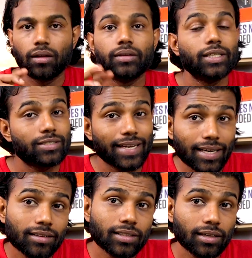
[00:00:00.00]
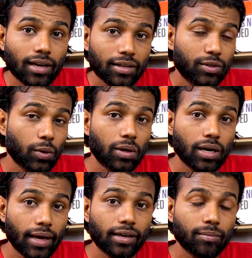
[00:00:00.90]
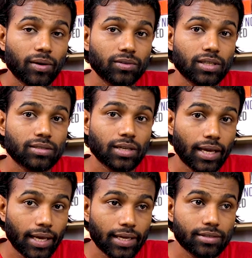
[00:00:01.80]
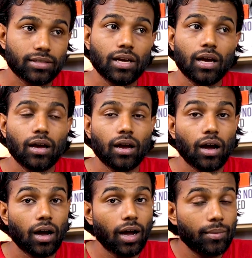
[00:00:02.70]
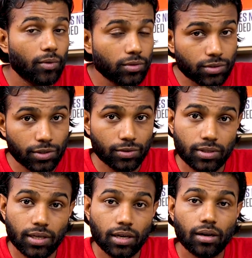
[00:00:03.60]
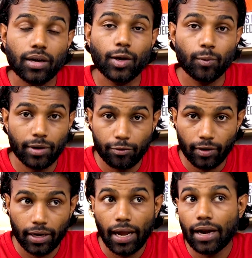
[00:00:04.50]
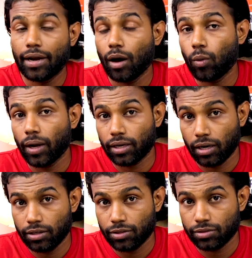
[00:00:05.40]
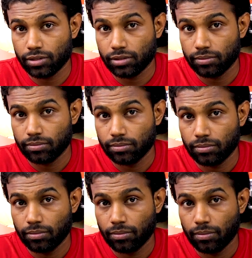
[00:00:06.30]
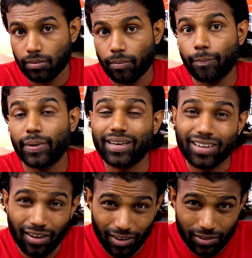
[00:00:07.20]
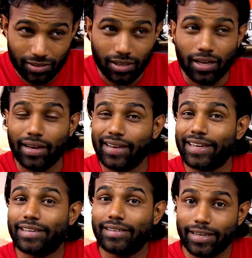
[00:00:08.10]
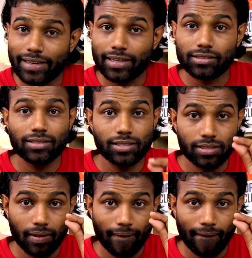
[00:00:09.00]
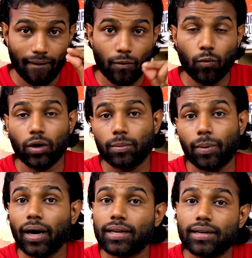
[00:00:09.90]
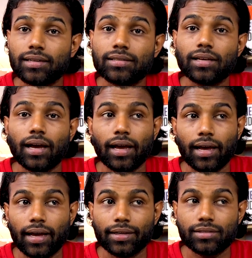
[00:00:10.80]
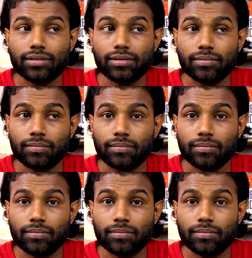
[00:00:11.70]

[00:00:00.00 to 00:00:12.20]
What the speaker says: The second thing I don't like about this is I'm also using a humidifier, and now I can't use it because it detects these water particles as